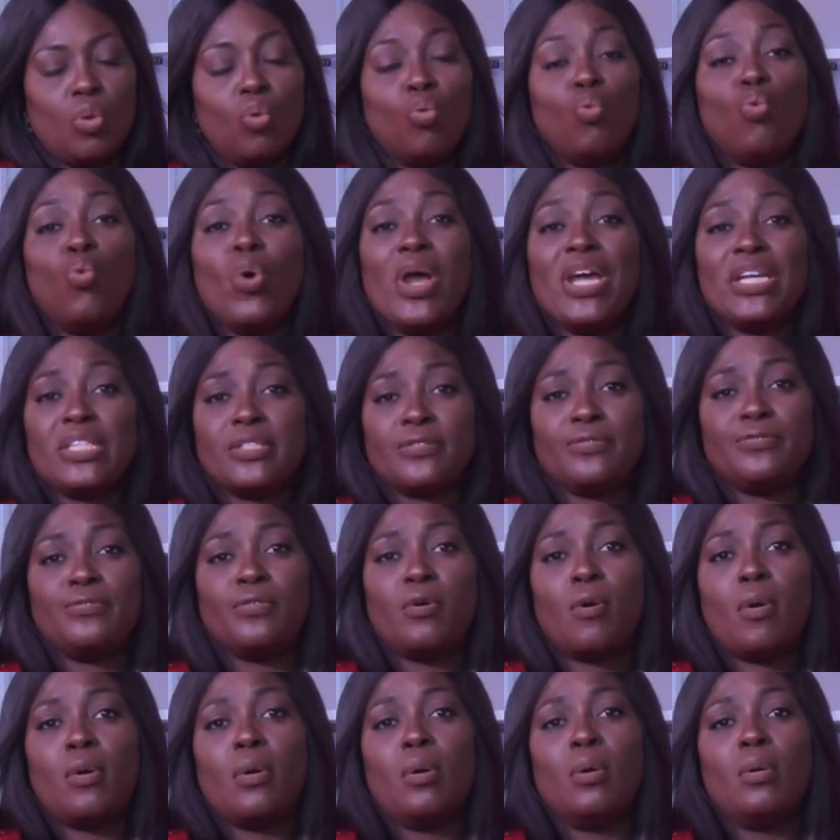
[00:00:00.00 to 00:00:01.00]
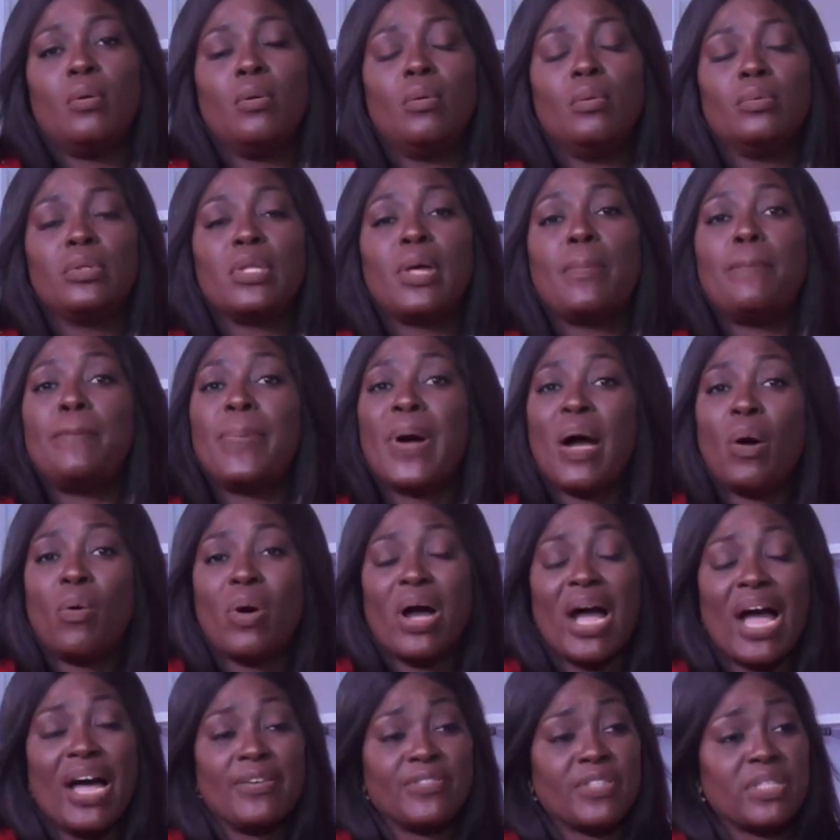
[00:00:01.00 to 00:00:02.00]
wait for the
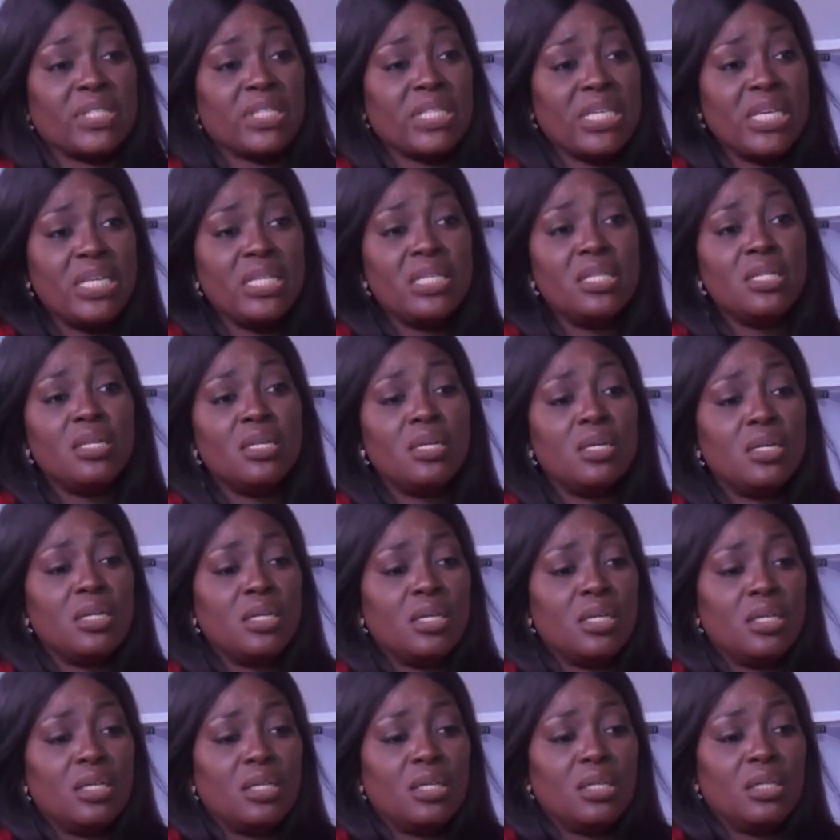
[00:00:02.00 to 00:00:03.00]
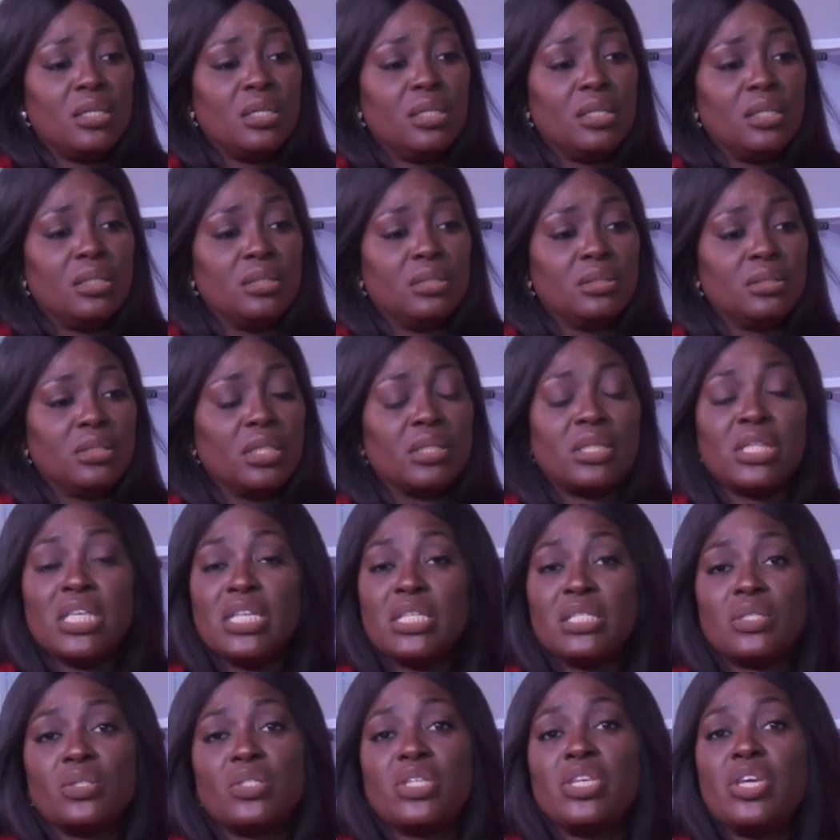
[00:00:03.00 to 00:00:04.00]
power. I've seen the
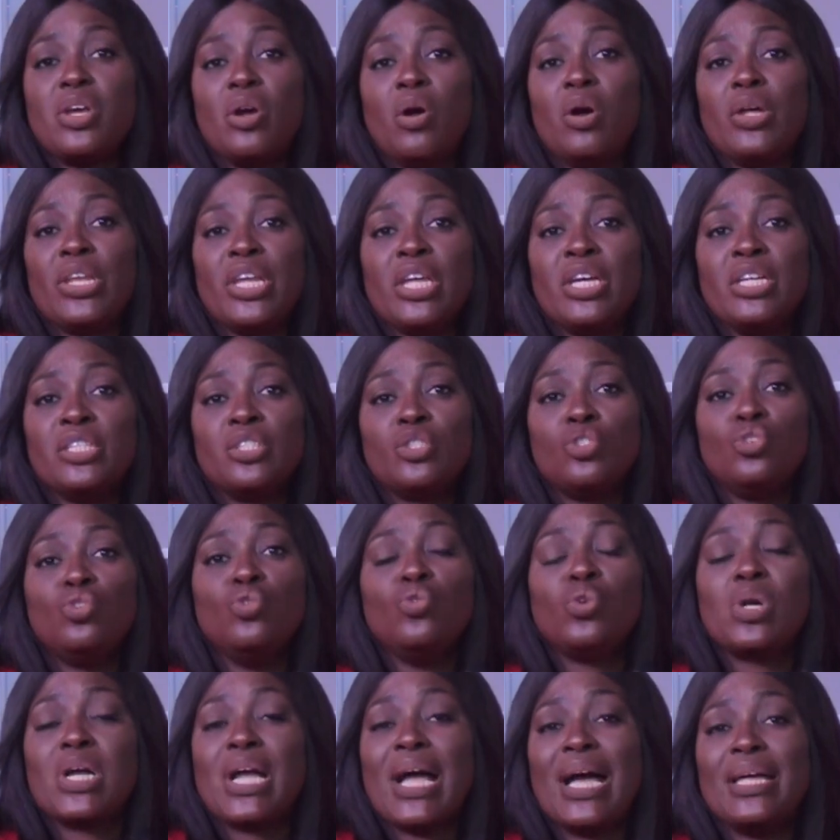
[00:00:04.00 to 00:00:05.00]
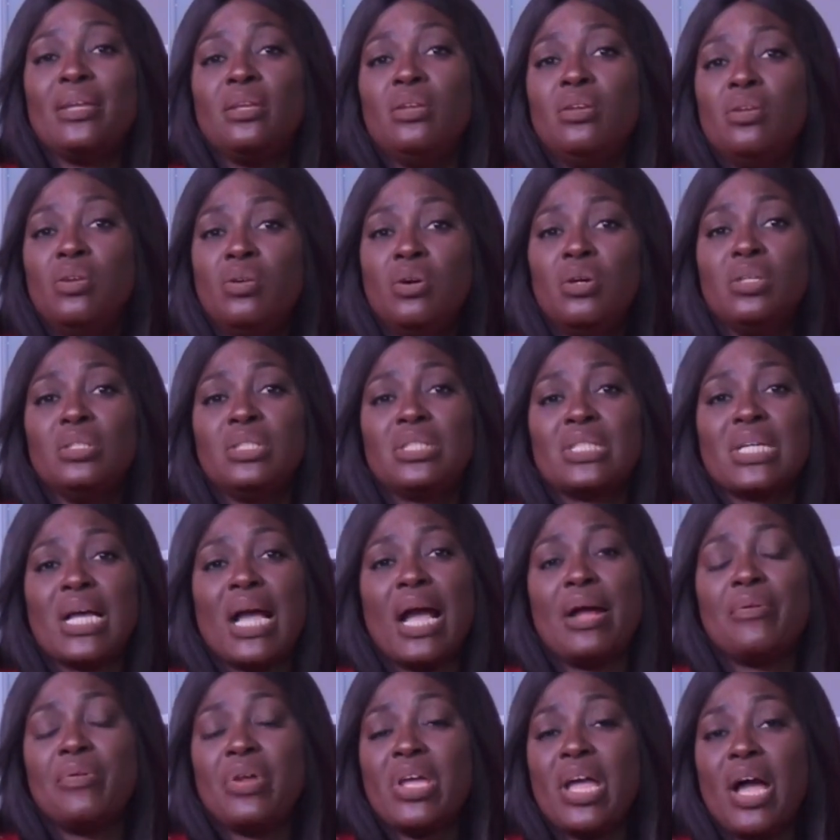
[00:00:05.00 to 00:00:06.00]
things here on earth. You cannot
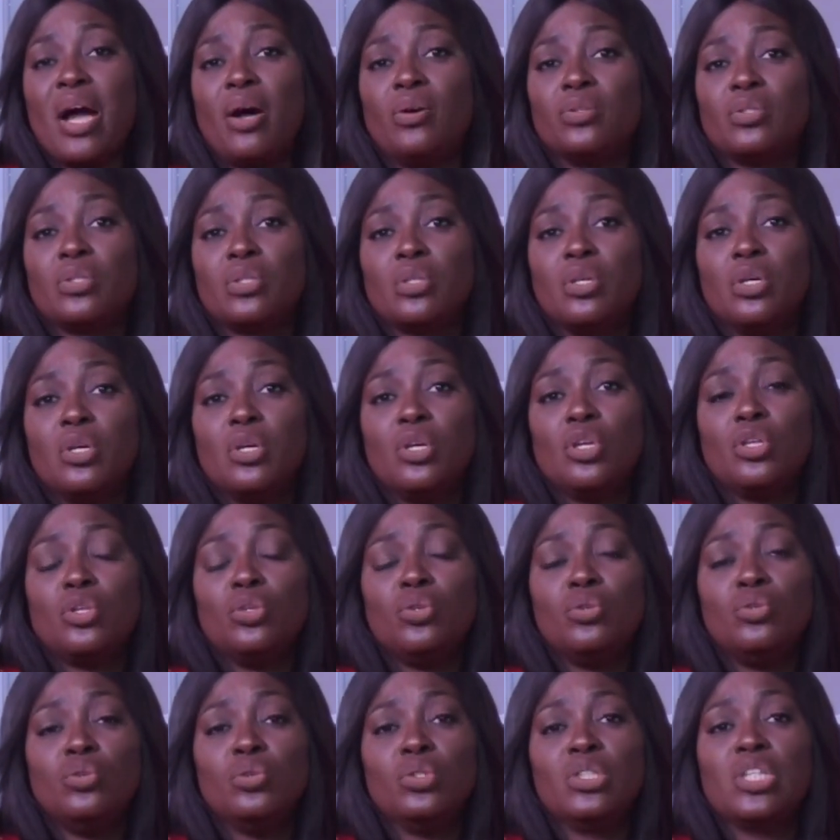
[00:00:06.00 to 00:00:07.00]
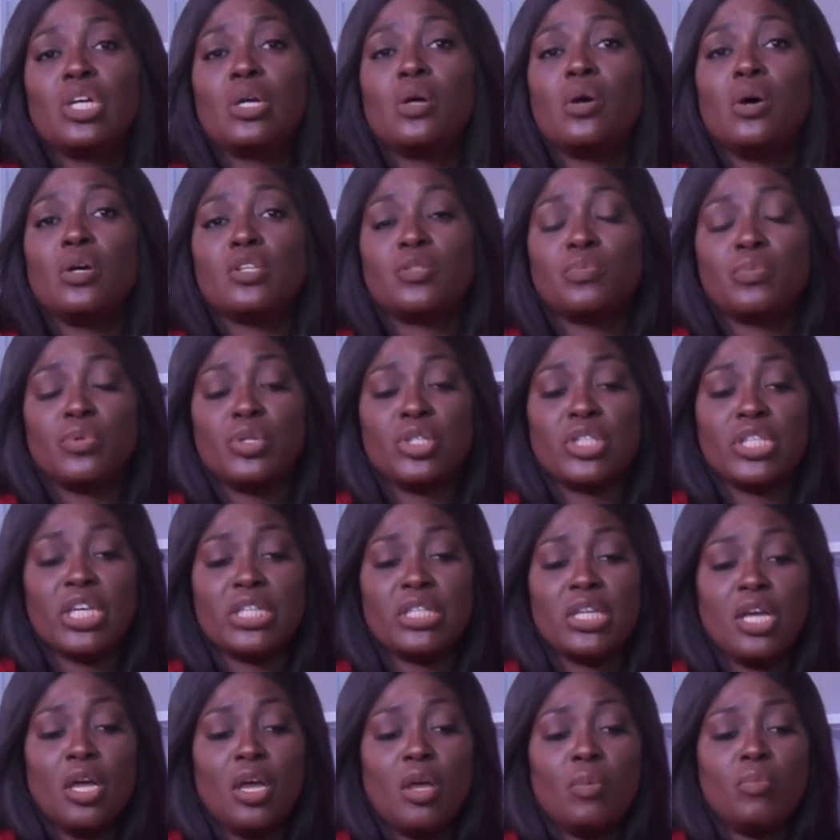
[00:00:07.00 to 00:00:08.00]
carry out, you know, the gospel. He
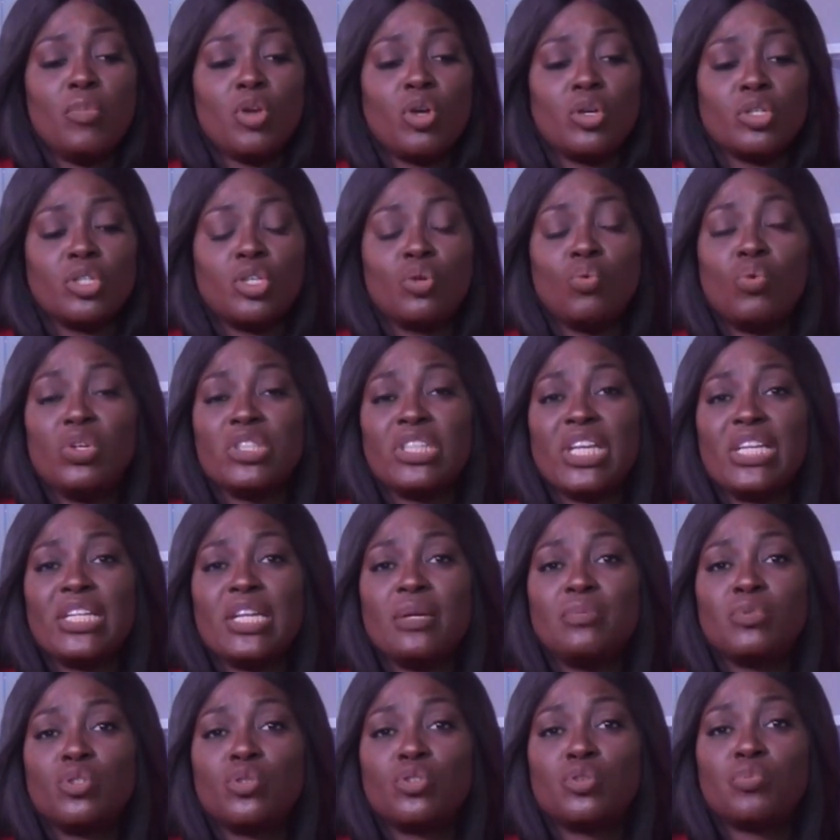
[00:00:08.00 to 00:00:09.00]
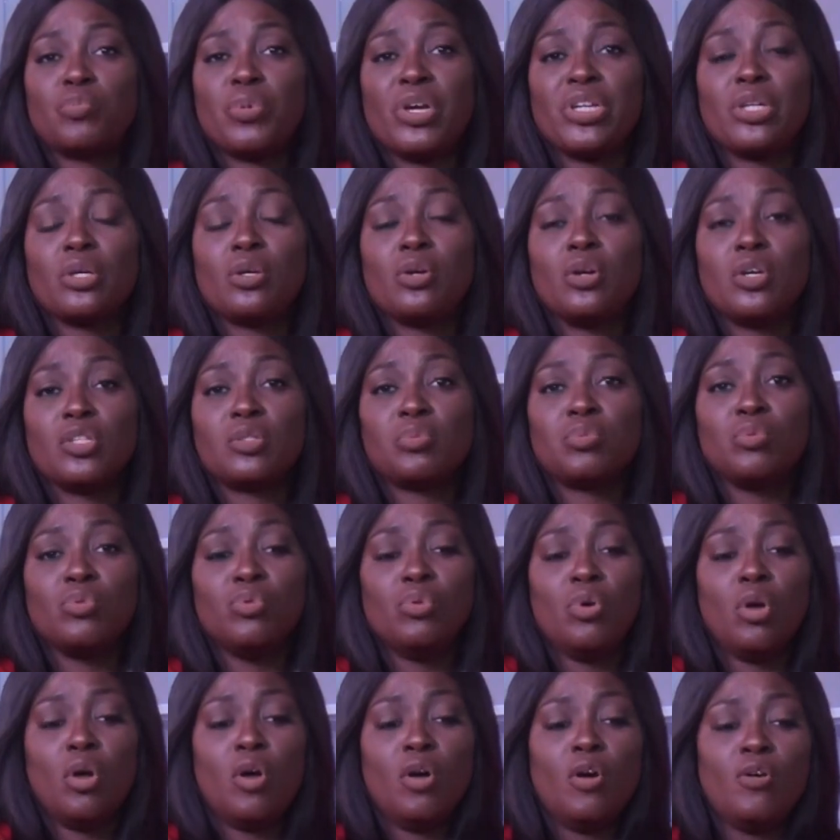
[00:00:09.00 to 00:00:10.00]
said, because he wanted them to spread the
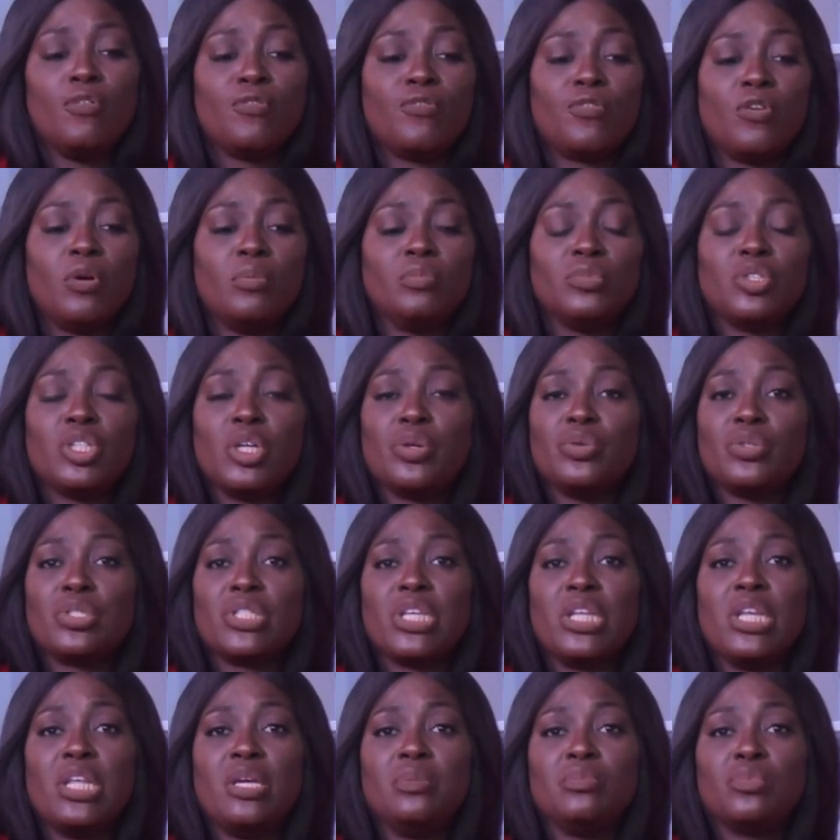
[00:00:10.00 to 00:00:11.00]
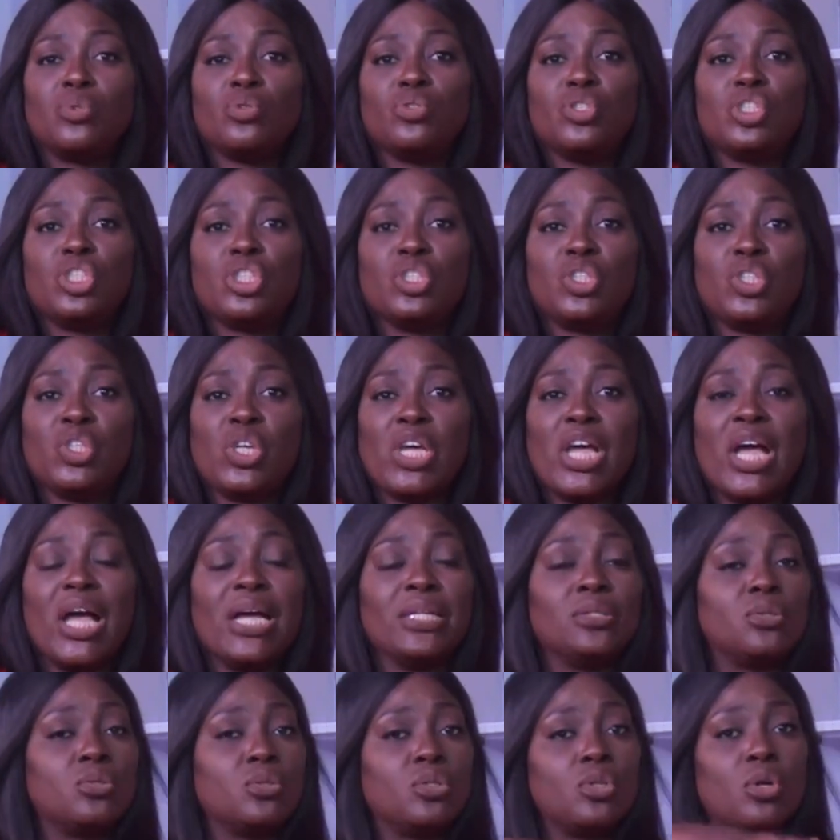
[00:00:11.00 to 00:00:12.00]
gospel from Jerusalem to Judea
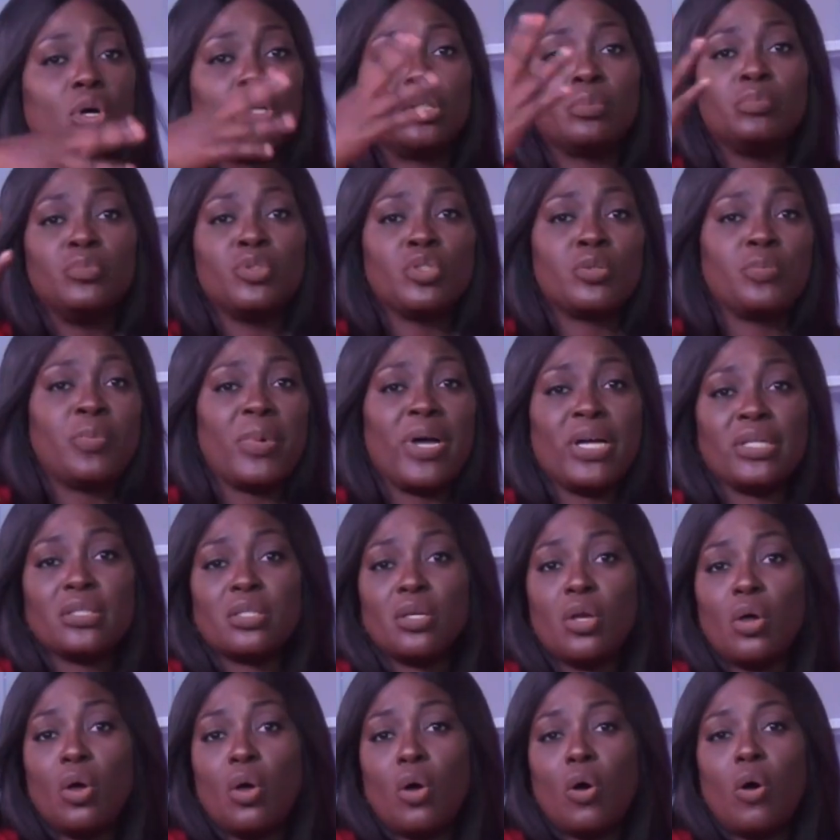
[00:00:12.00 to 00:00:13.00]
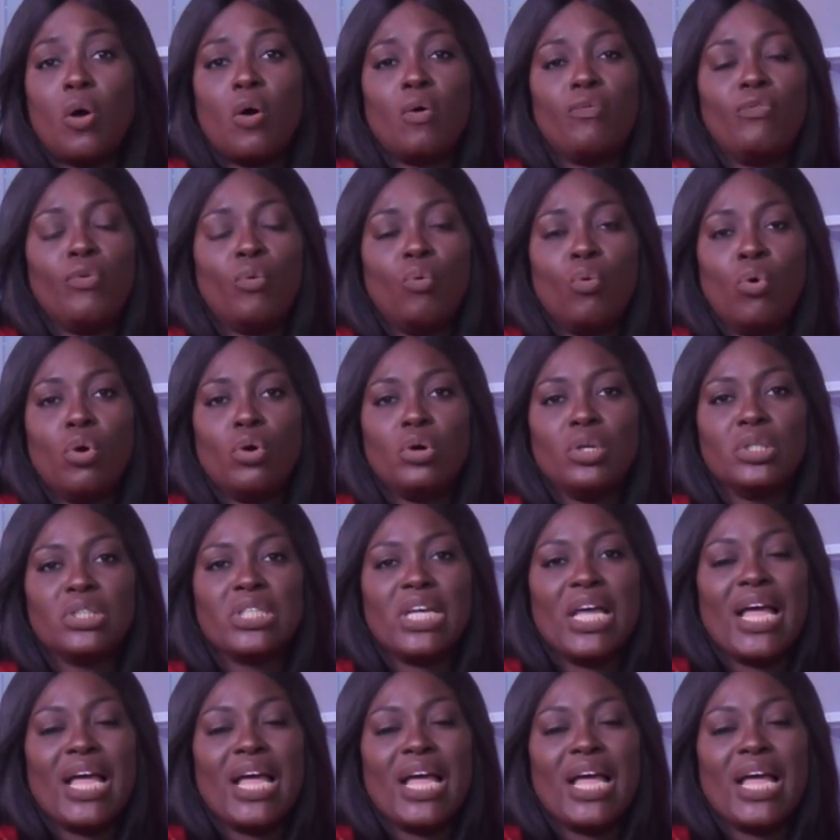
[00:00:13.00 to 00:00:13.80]
and to the utmost part of the world.